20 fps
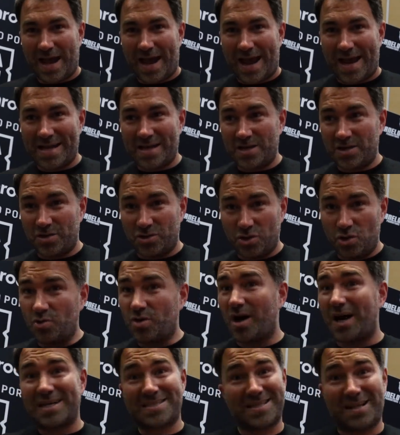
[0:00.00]
and you
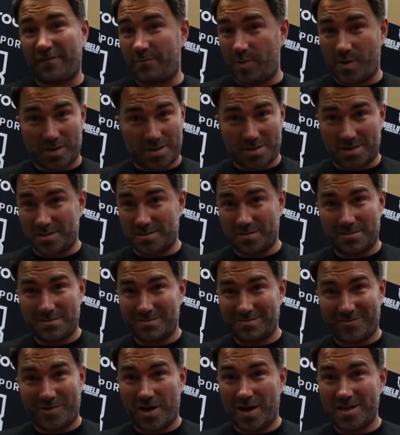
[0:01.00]
guys love boxing,
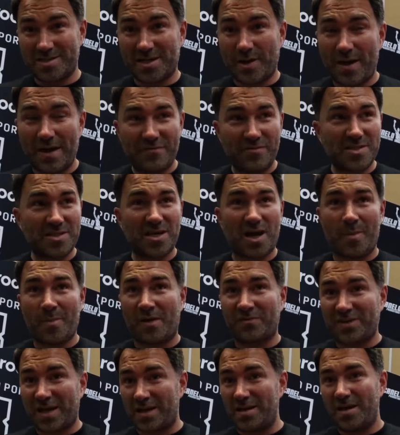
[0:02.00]
right? So every
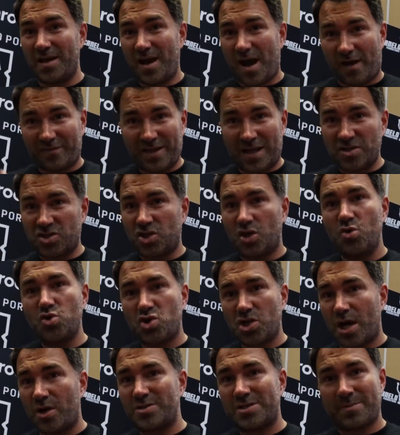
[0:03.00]
time I've done, I've done two
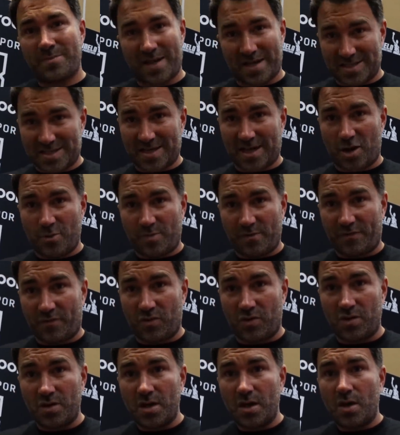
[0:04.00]
shows in Mexico
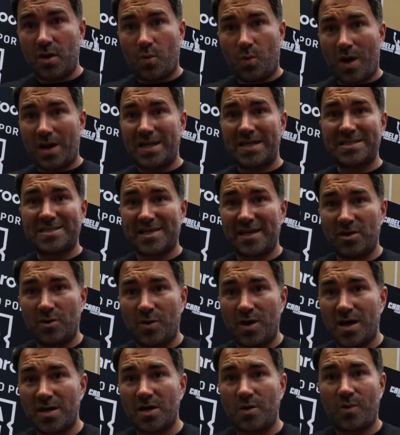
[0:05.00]
before, one in
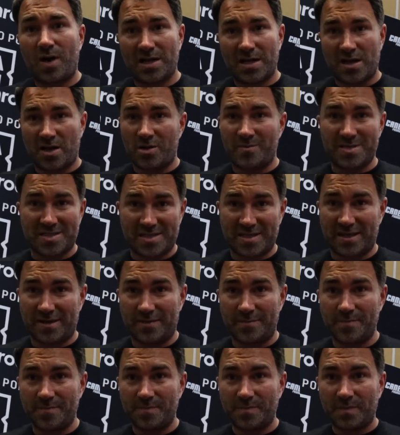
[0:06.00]
Tijuana, one in
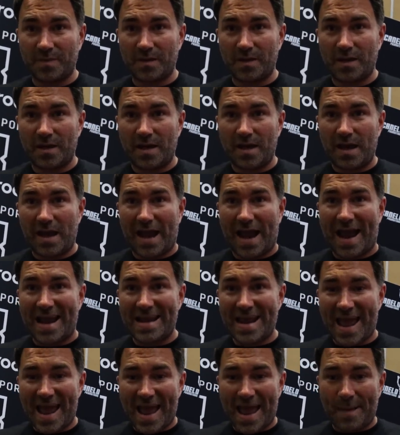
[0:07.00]
Hermosillo
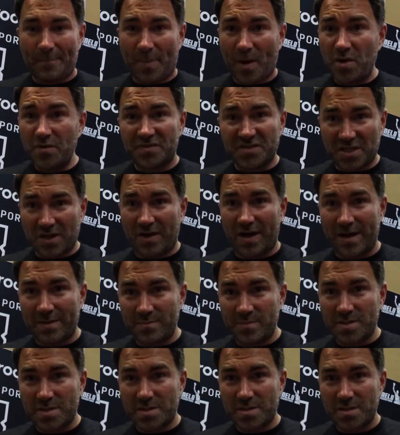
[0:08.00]
and both
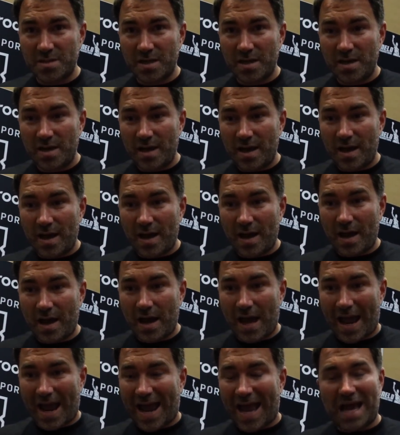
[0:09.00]
times
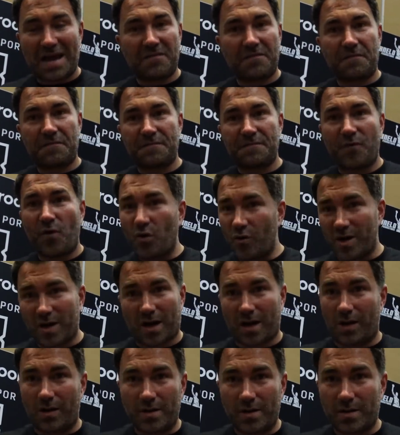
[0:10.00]
at four
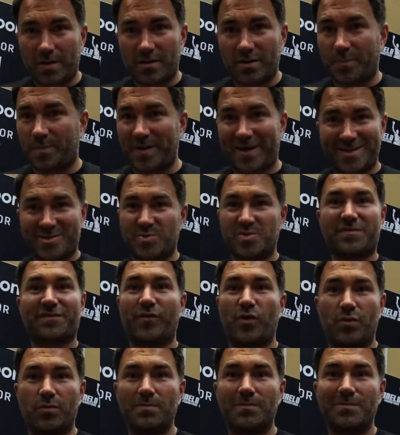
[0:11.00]
o'clock the place was
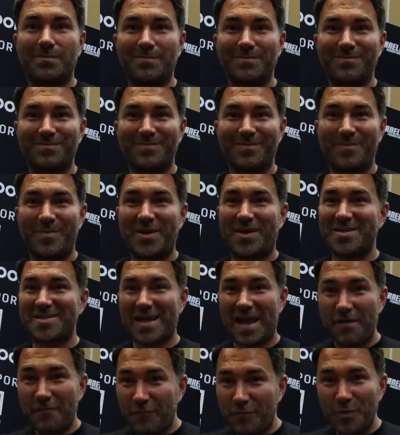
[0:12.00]
full mm.
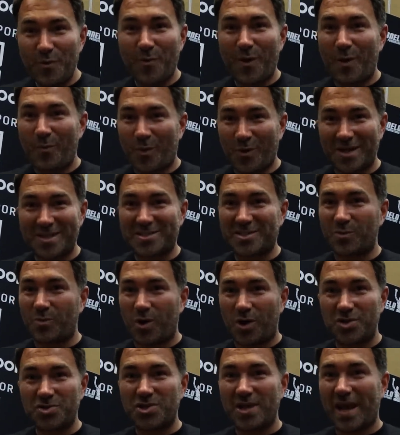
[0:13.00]
because everyone wanted to
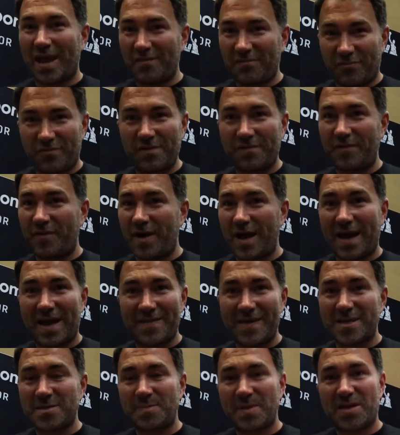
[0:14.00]
watch every fight
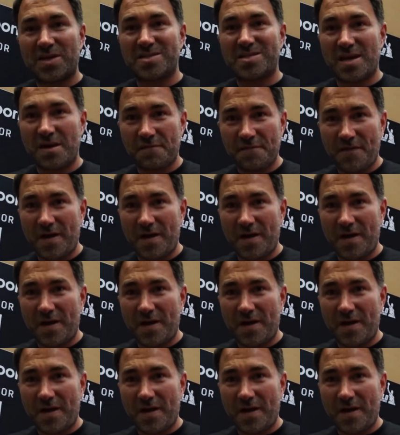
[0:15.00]
and that's because they're